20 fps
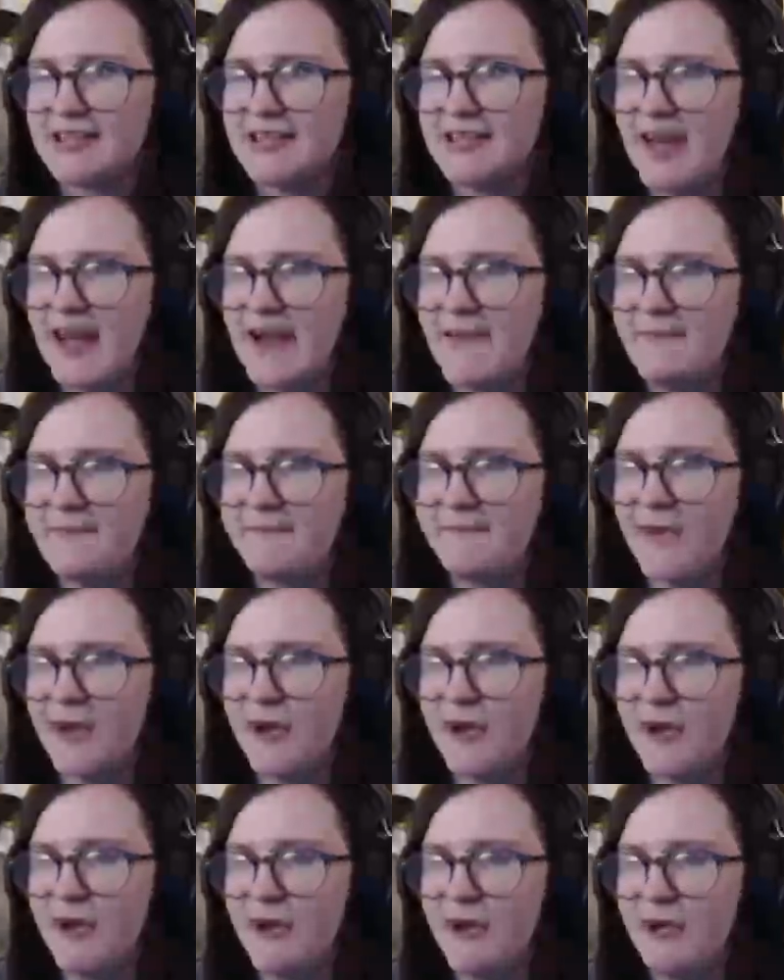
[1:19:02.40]
to night
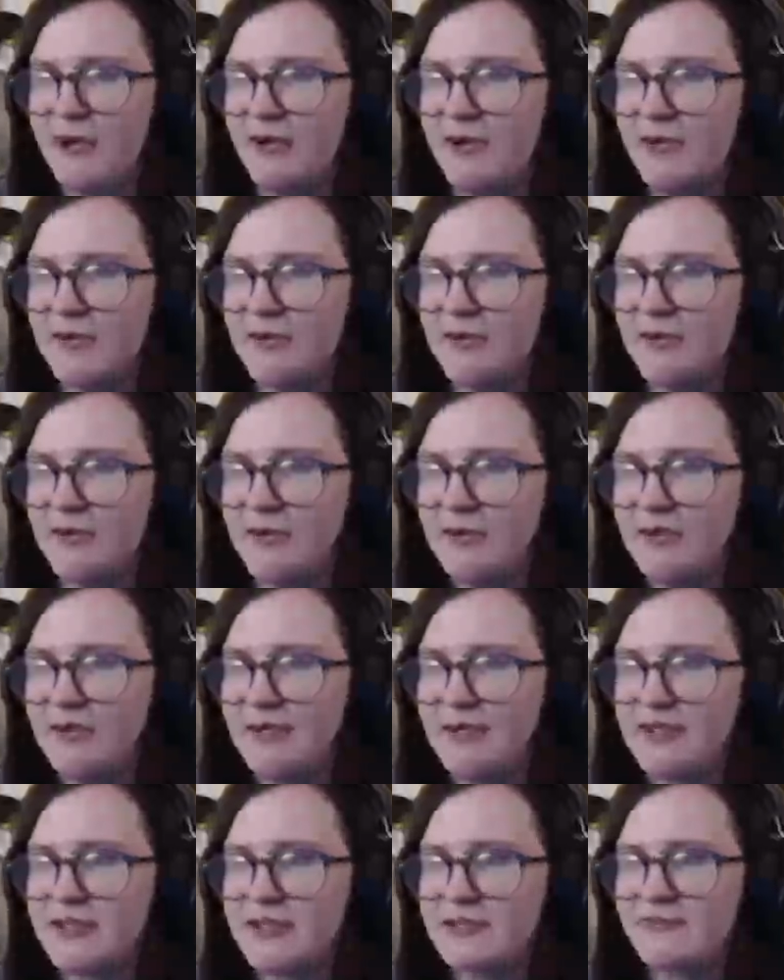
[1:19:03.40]
four!
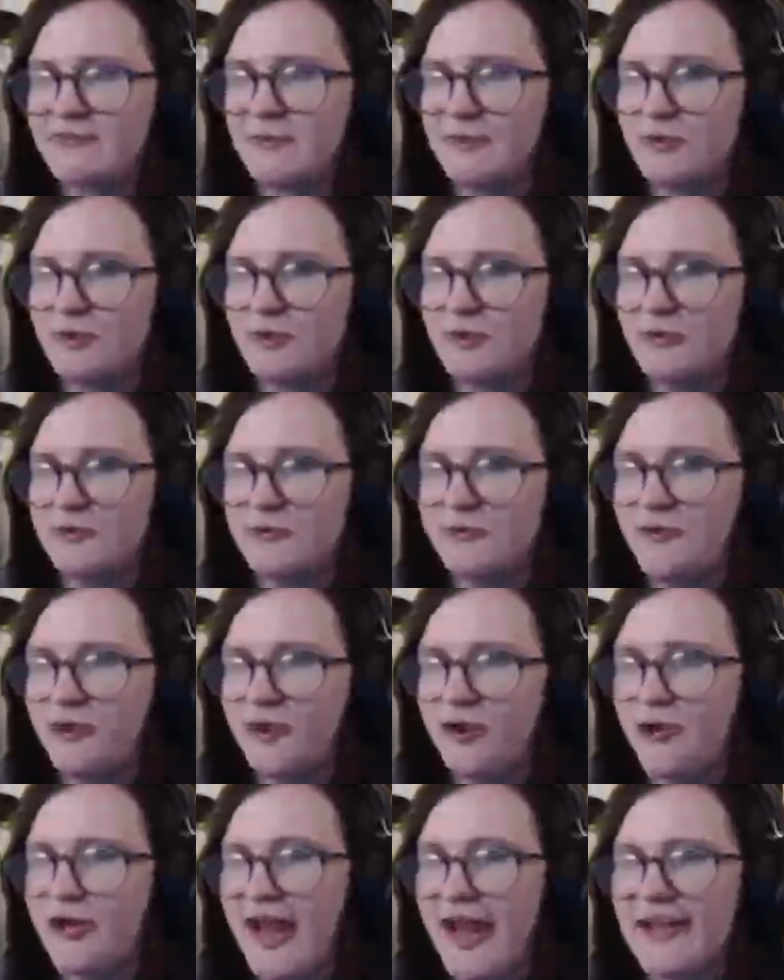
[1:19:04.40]
It's for, called
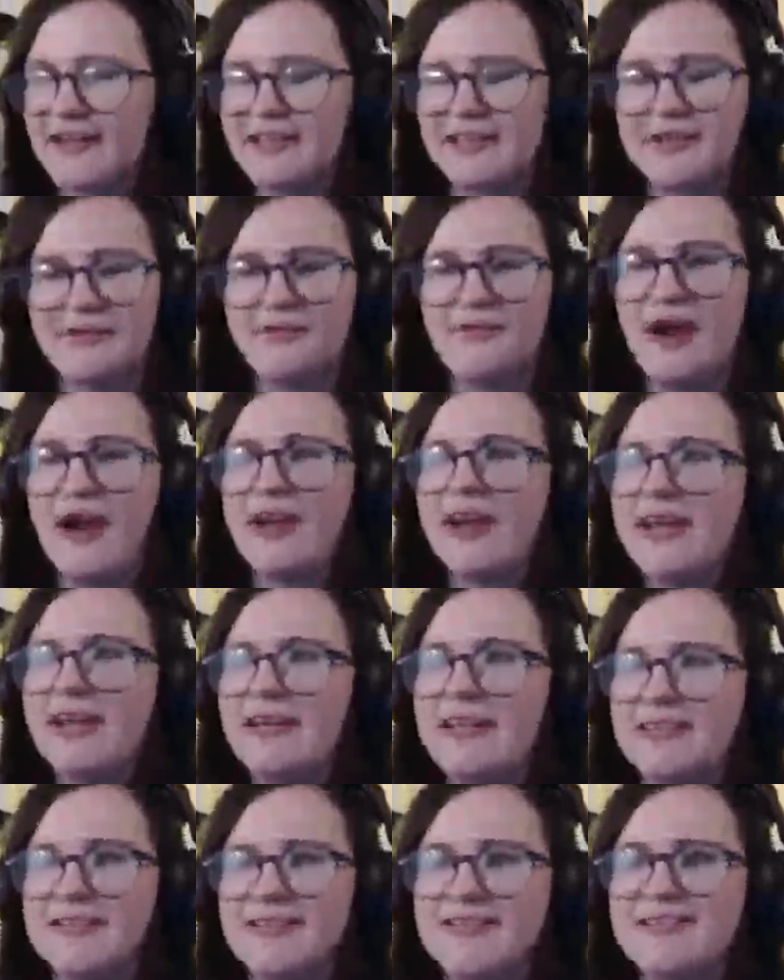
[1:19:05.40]
Four Nights at
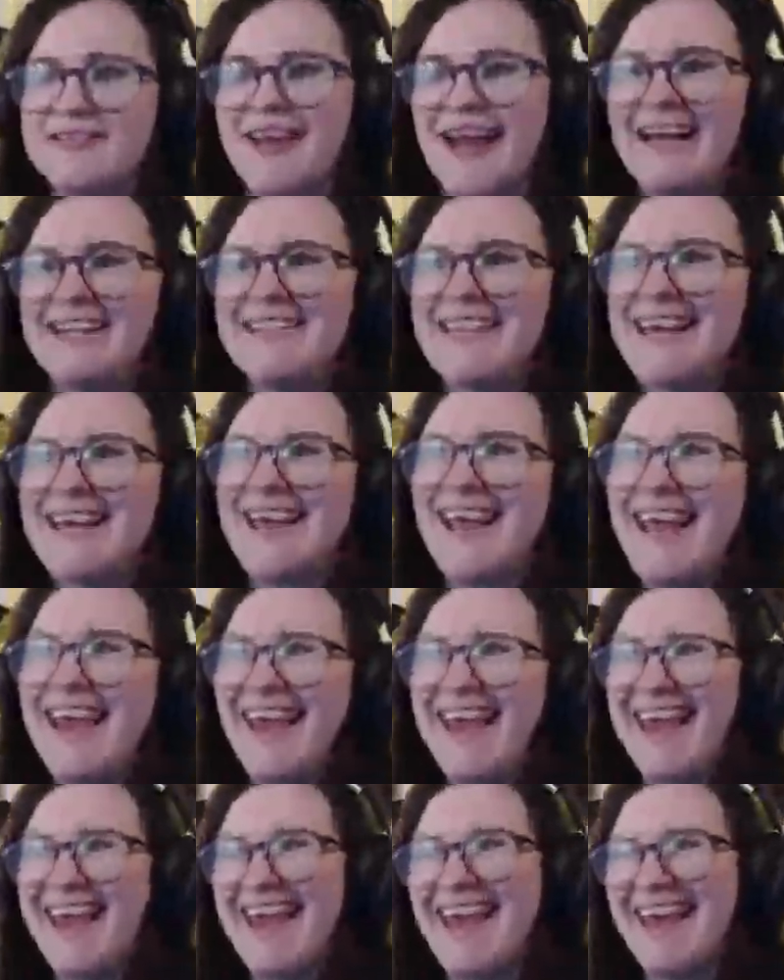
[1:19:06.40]
Freddy's. I did
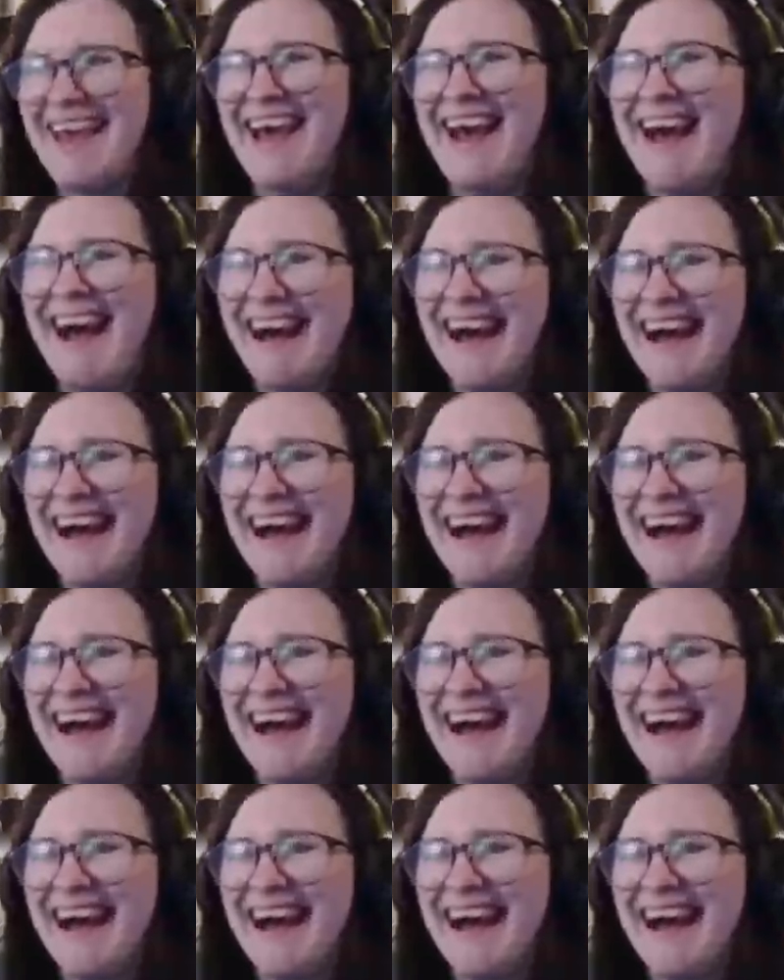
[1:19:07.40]
it!